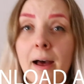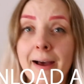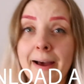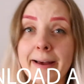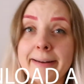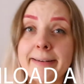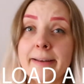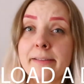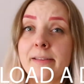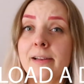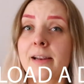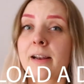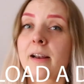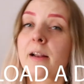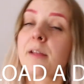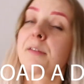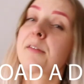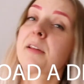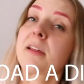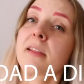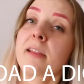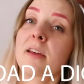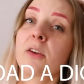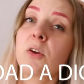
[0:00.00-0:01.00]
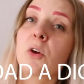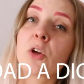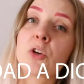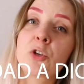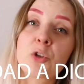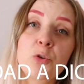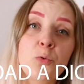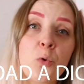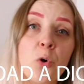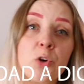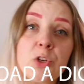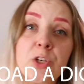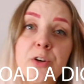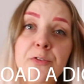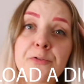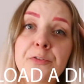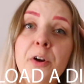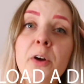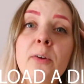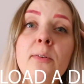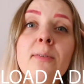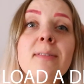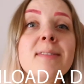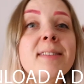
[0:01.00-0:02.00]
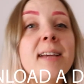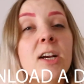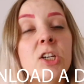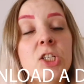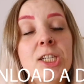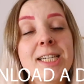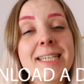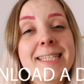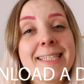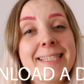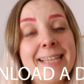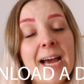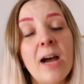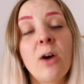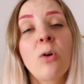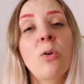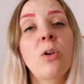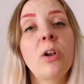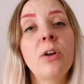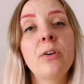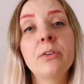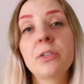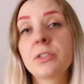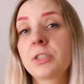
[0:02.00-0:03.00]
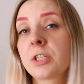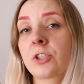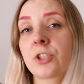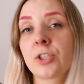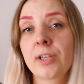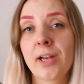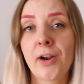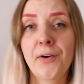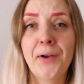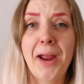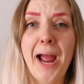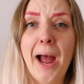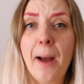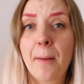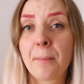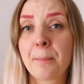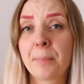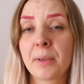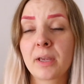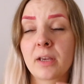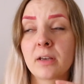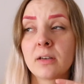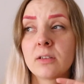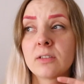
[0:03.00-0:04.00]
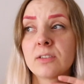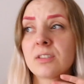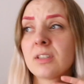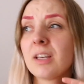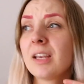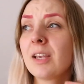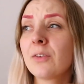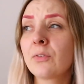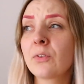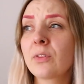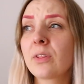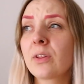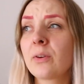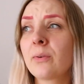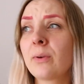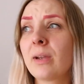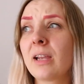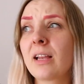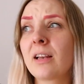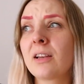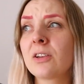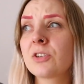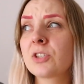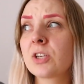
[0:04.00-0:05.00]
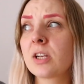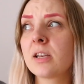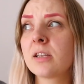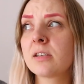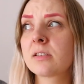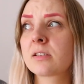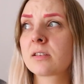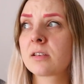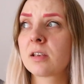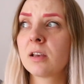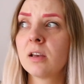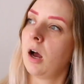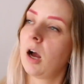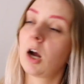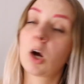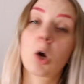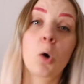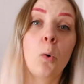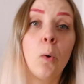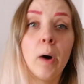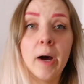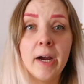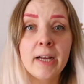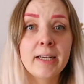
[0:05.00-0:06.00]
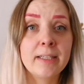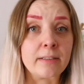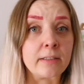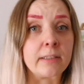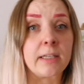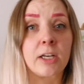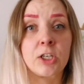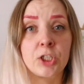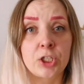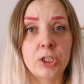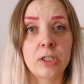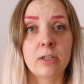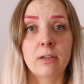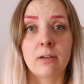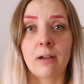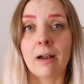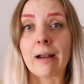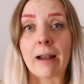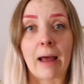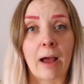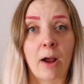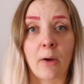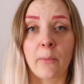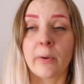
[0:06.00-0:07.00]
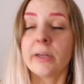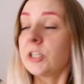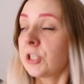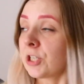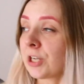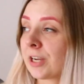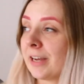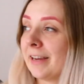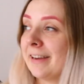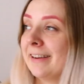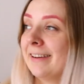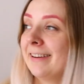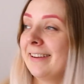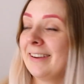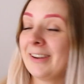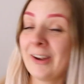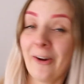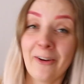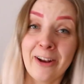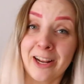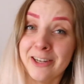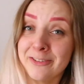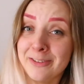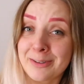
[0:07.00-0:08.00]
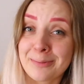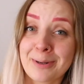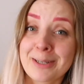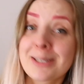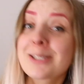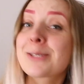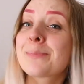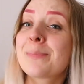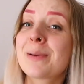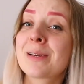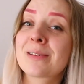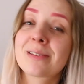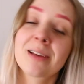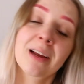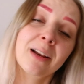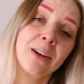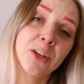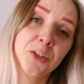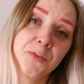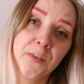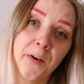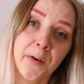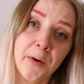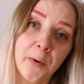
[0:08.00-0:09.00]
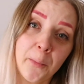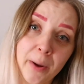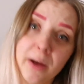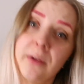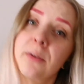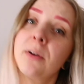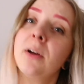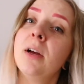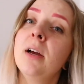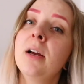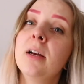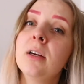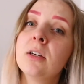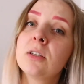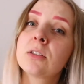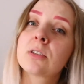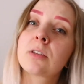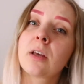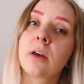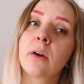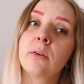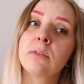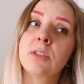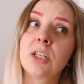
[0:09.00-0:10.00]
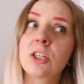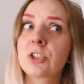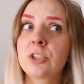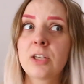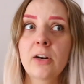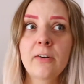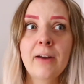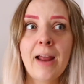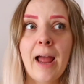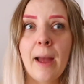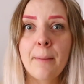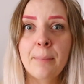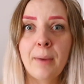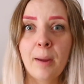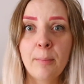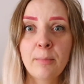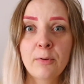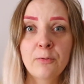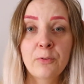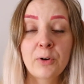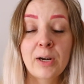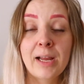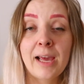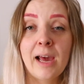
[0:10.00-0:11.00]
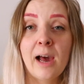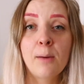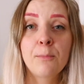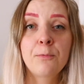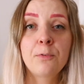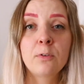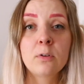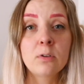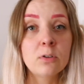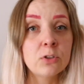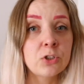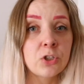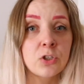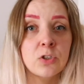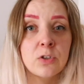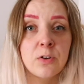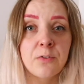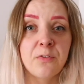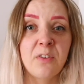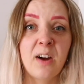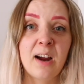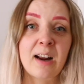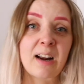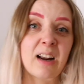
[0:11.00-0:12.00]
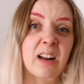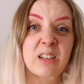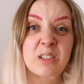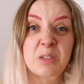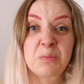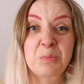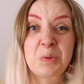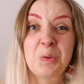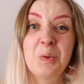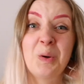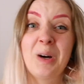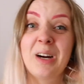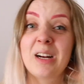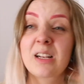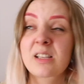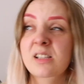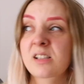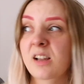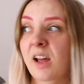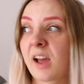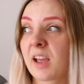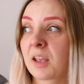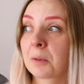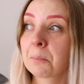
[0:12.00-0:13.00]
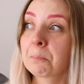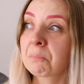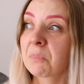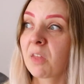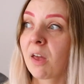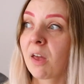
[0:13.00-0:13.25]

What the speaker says: Another little thing that you can do on your phone is actually download a dictionary app, because even though English is a quite international language, not everybody speaks English very well. So dictionary app can be really helpful just to find like simple words like